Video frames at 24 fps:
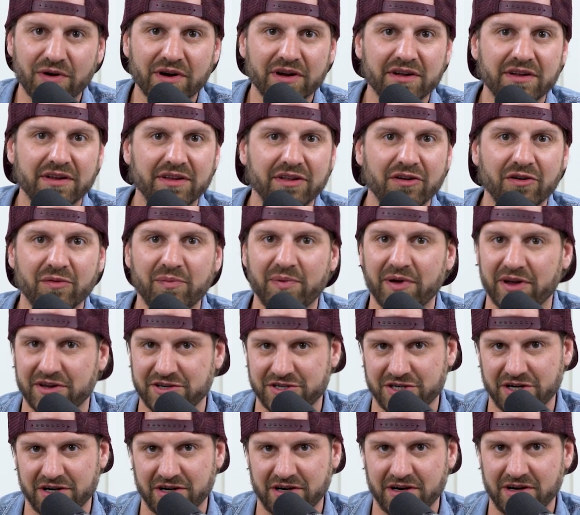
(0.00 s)
clear
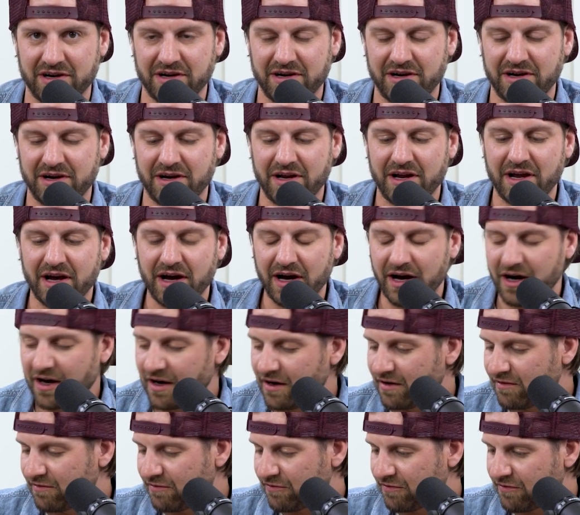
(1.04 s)
picture
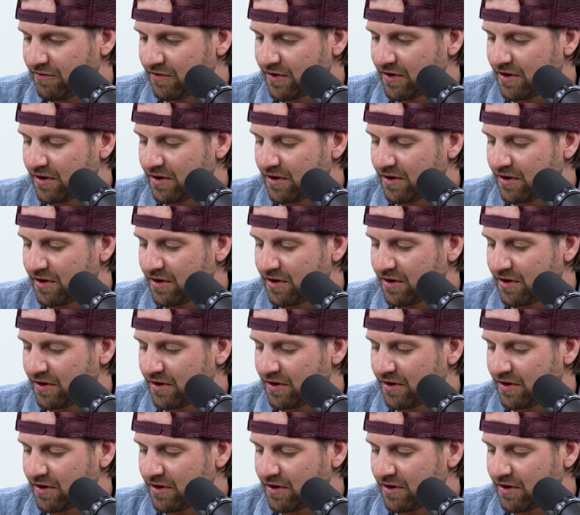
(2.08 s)
of,